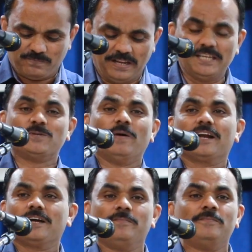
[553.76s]
Please
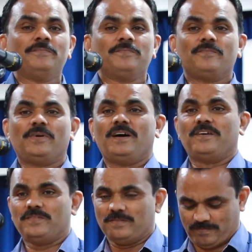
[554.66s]
welcome
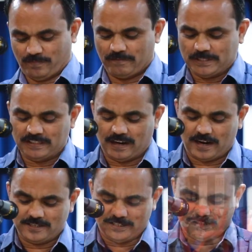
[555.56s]
Professor
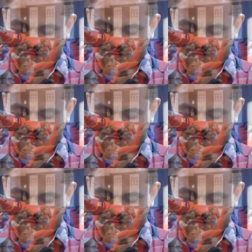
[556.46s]
Natarajan